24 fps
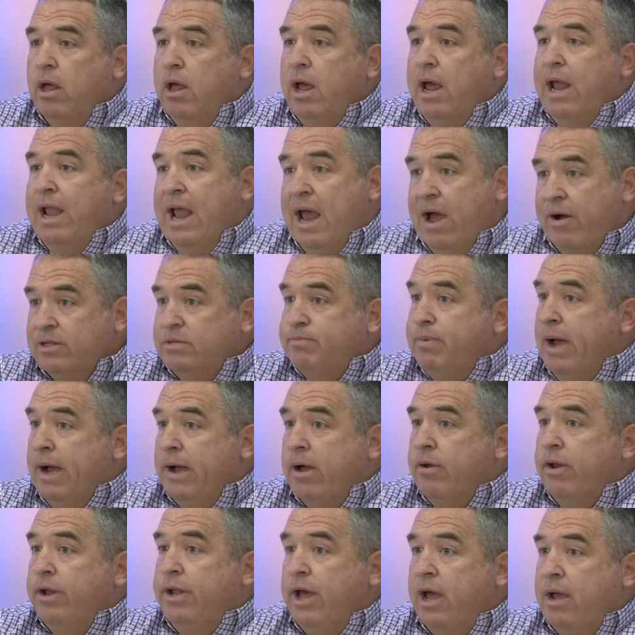And now it's back
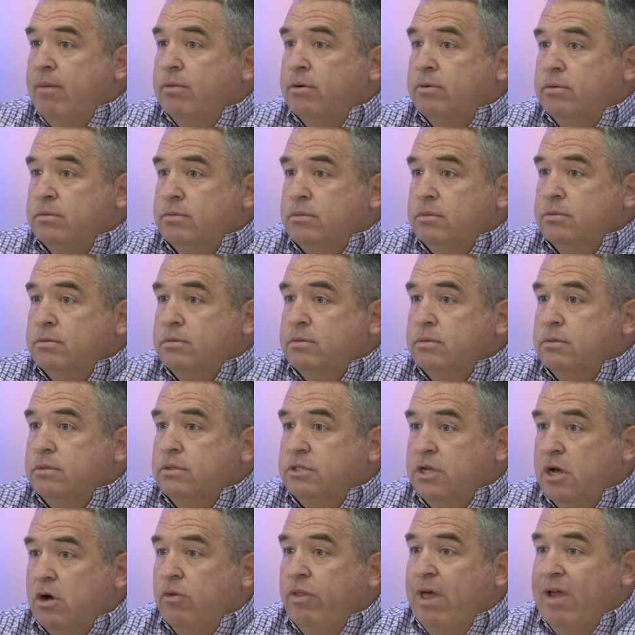on the table.
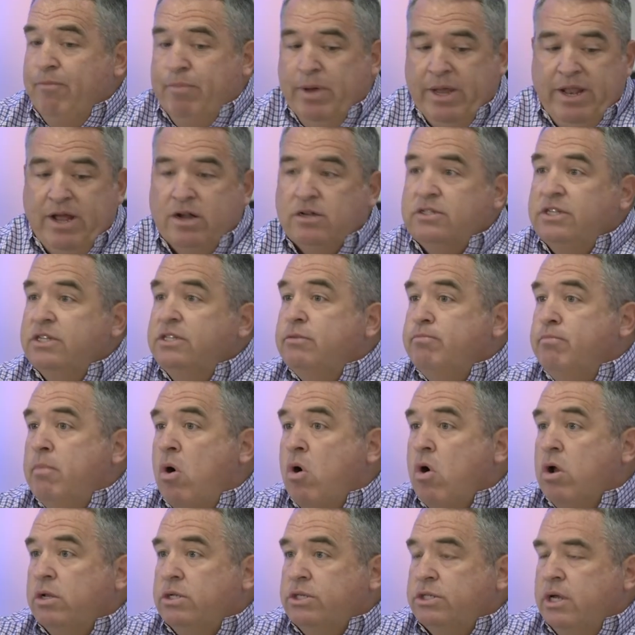So they've been there since
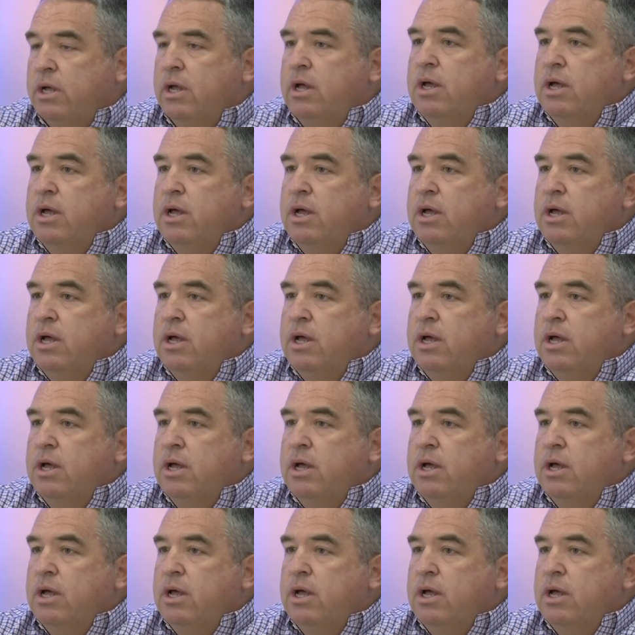March.